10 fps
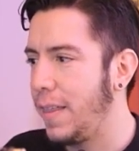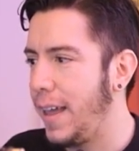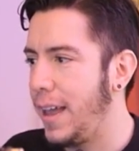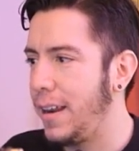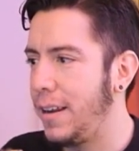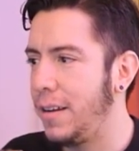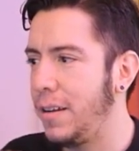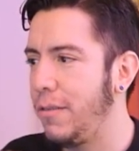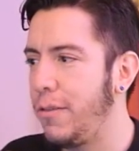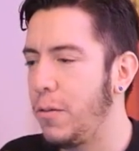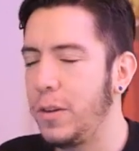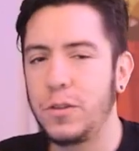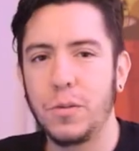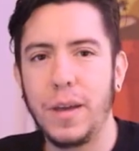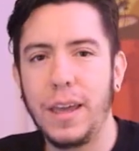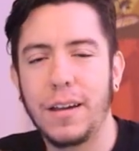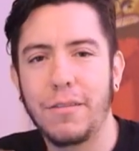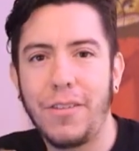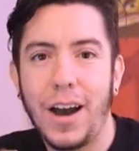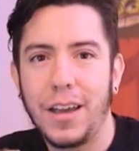Then if you want to
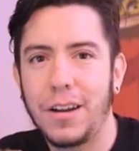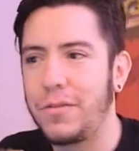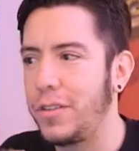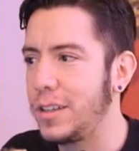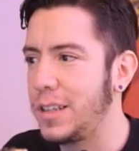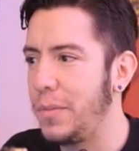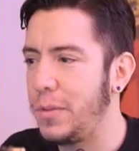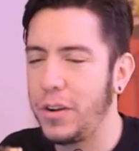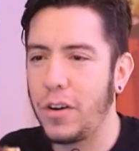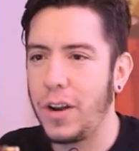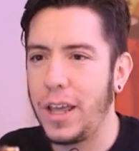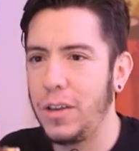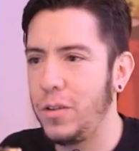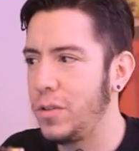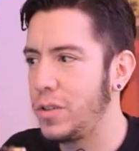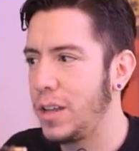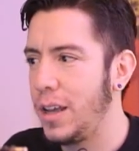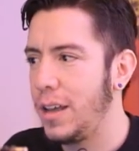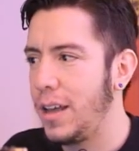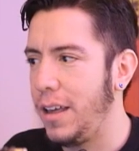make fire, for example, you're gonna use
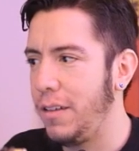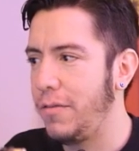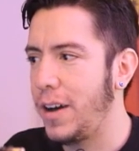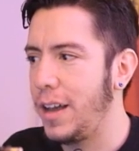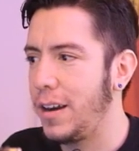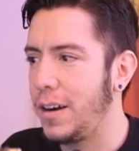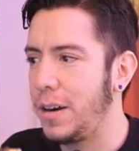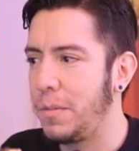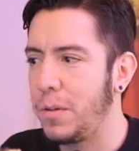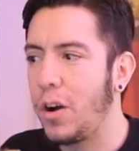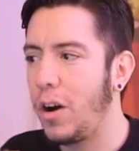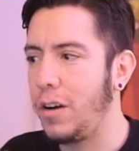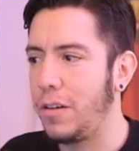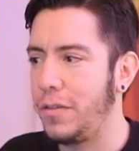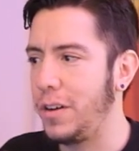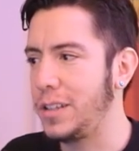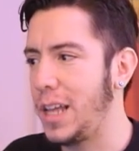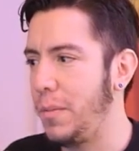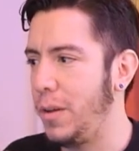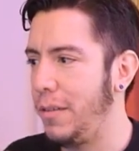a fire color, for
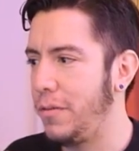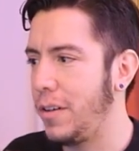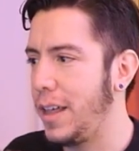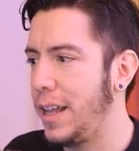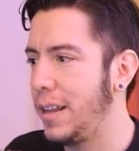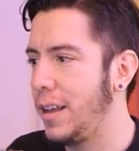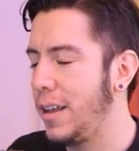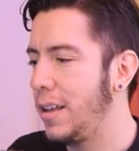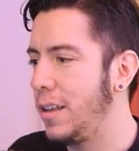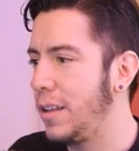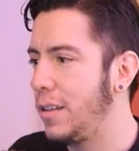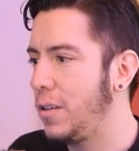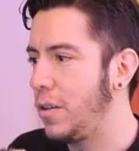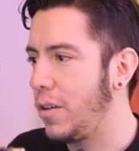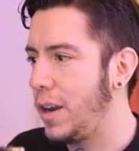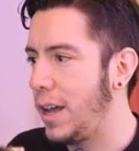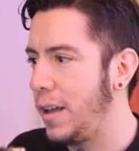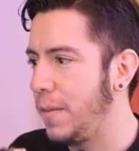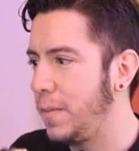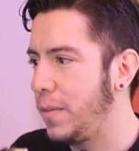example, and for that you're
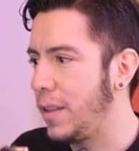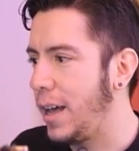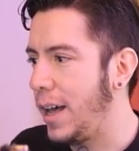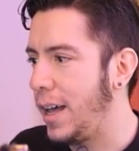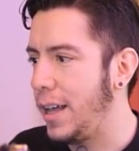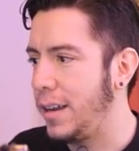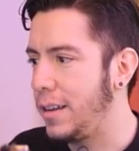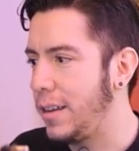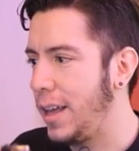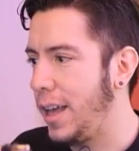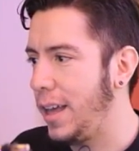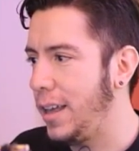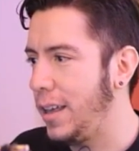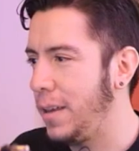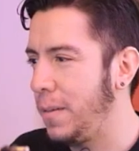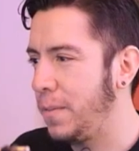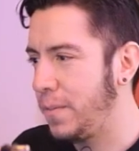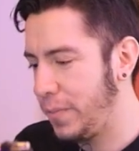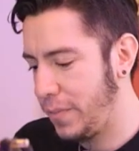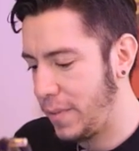gonna add a
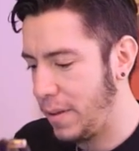